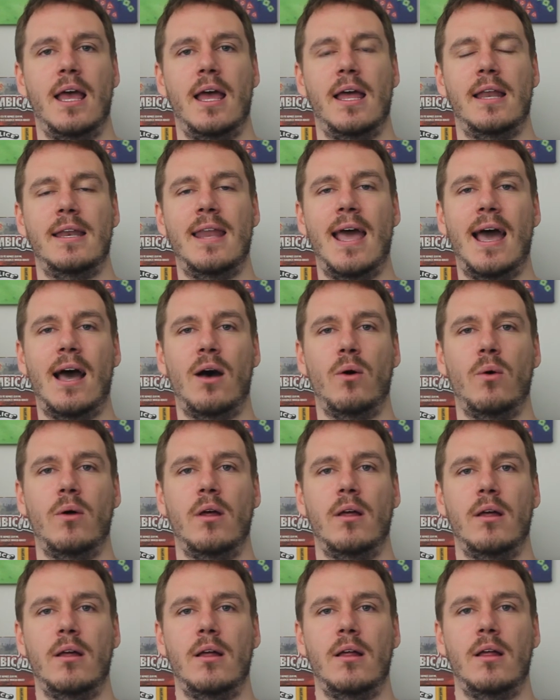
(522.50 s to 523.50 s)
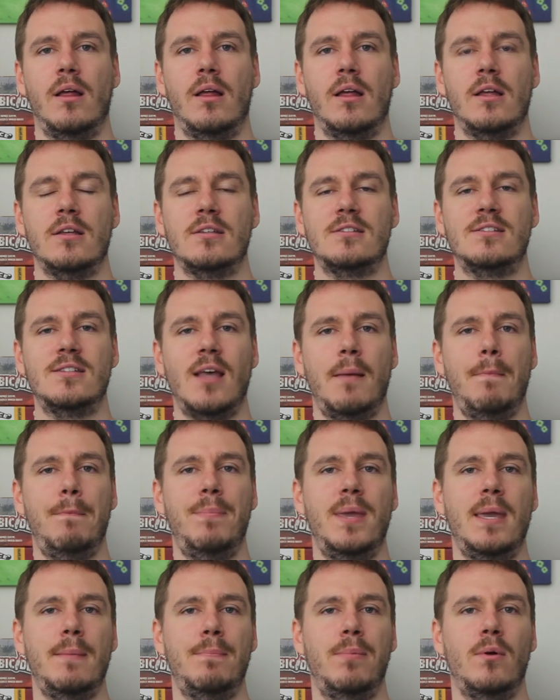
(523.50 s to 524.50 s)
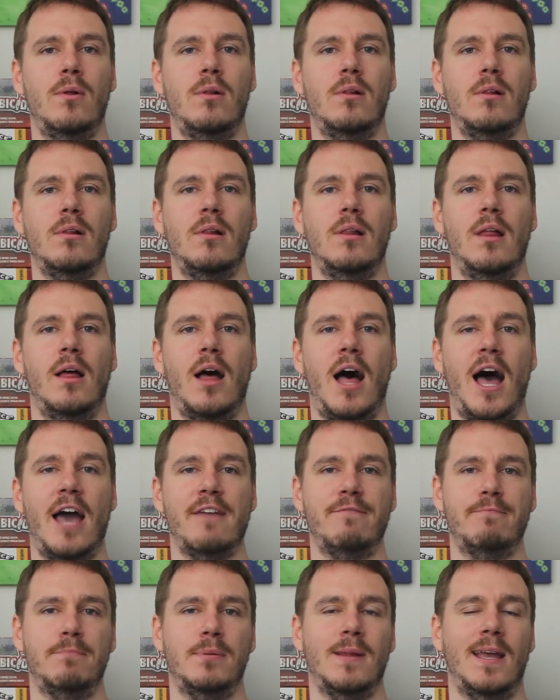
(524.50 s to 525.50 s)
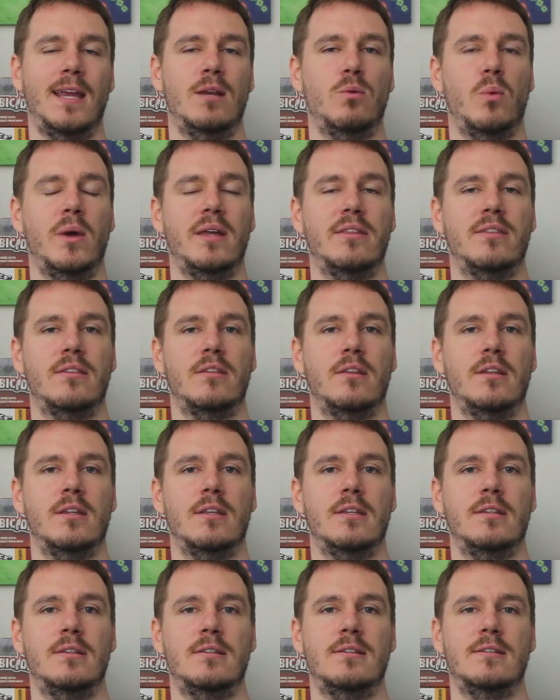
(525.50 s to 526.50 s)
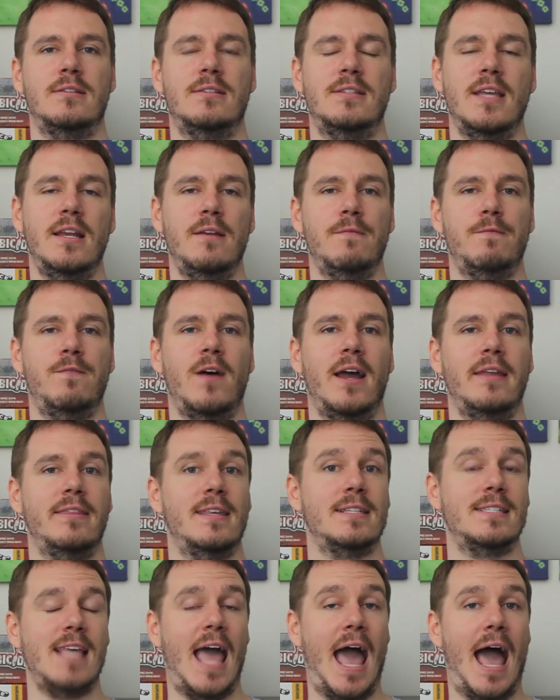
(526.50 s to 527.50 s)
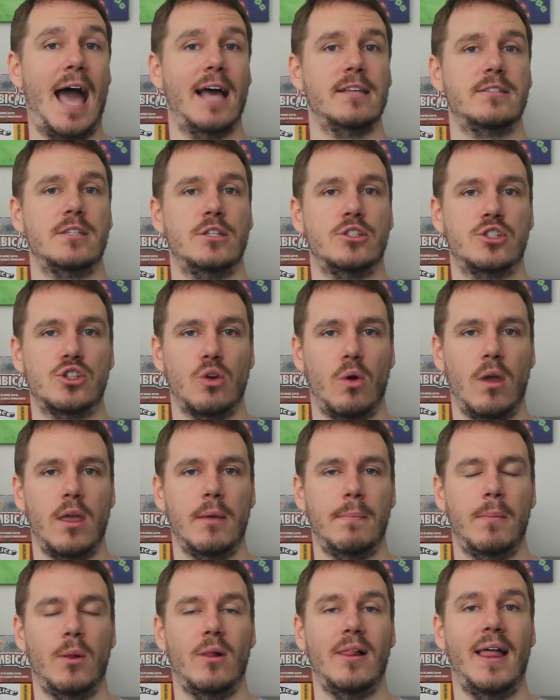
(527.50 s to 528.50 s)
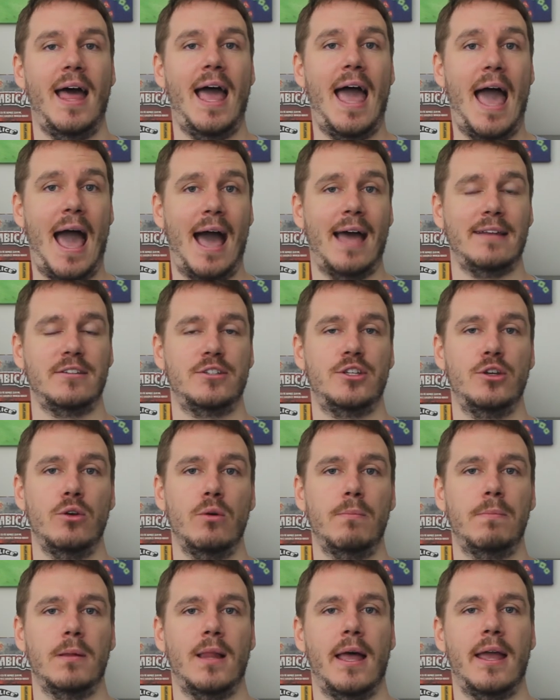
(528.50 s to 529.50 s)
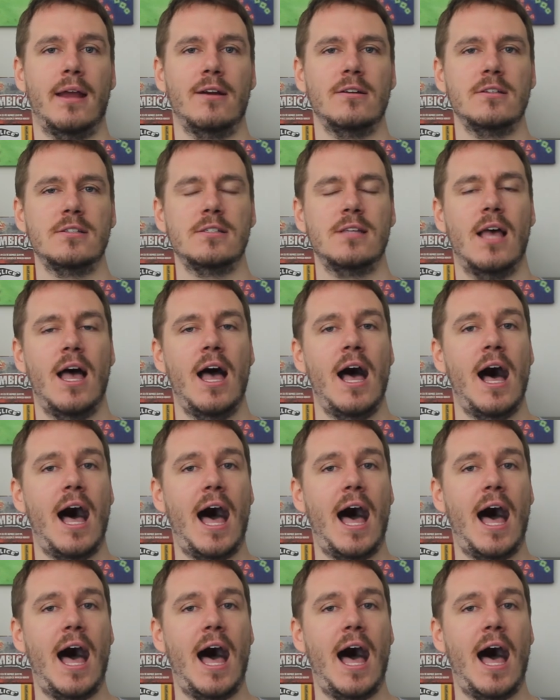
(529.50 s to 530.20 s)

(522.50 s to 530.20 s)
Now, some people I've played with didn't find this as enjoyable at 2 players.